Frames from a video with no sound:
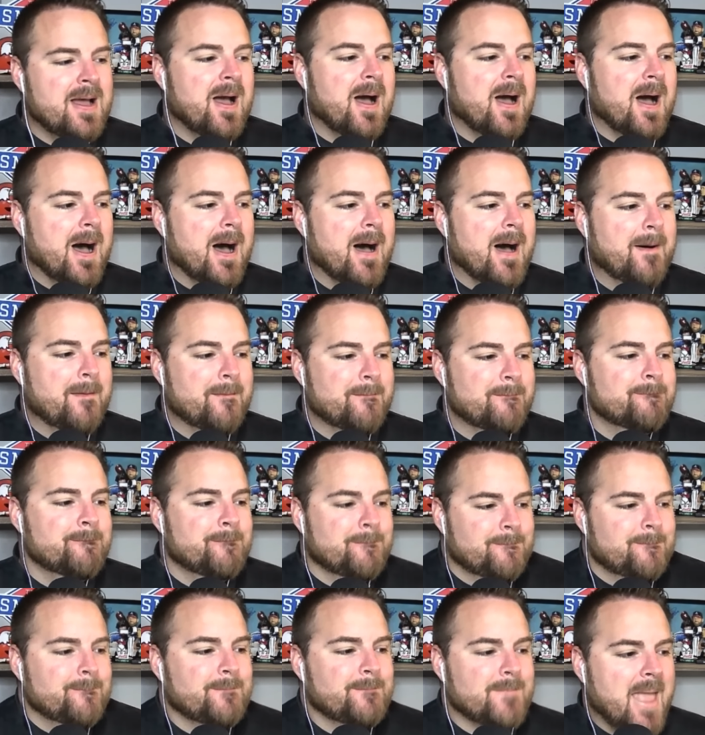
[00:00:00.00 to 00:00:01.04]
Um,
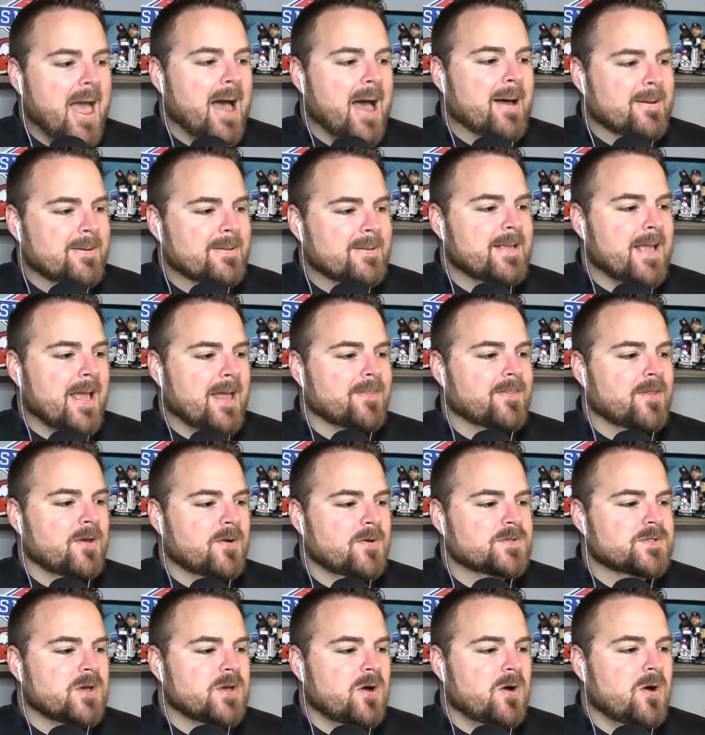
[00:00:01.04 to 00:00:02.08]
yeah, yeah,
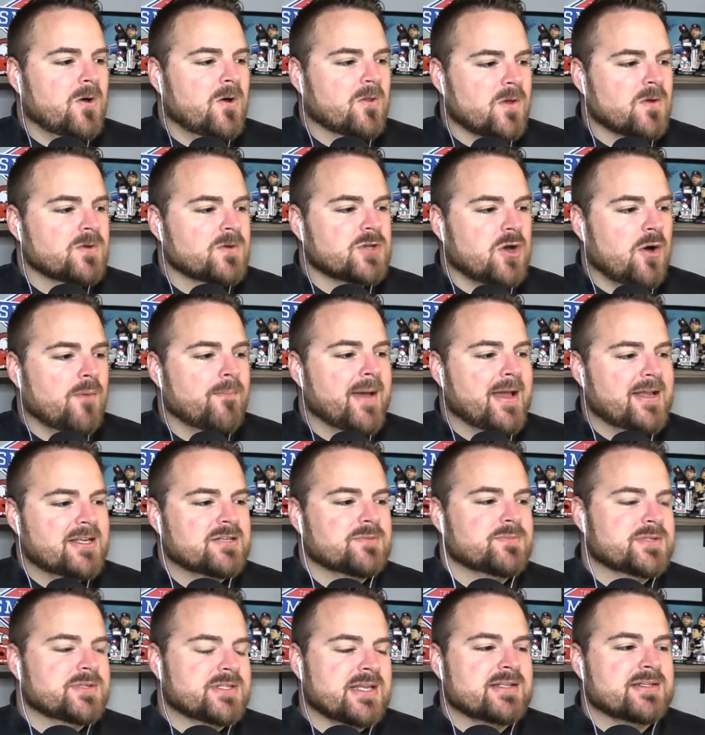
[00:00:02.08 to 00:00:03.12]
those all those all make
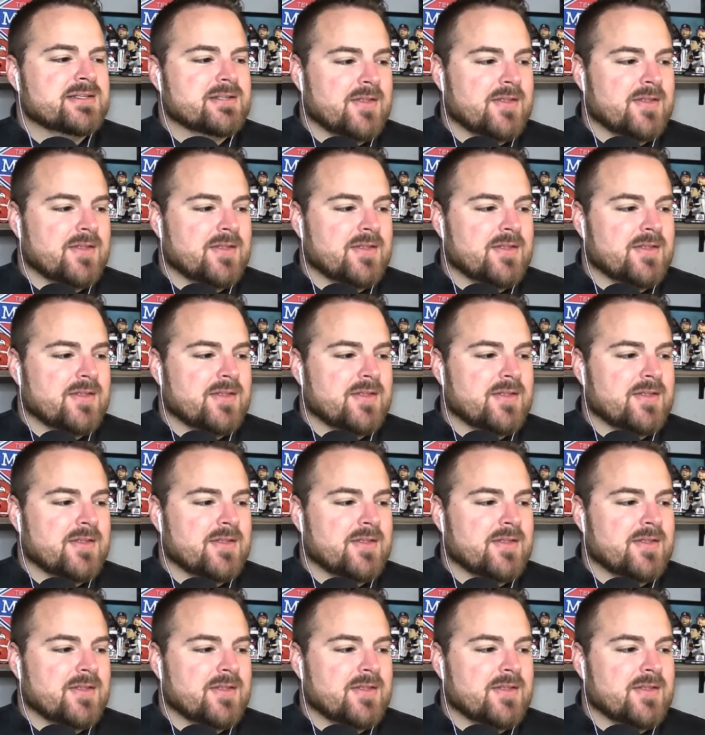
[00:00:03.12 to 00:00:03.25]
some sense.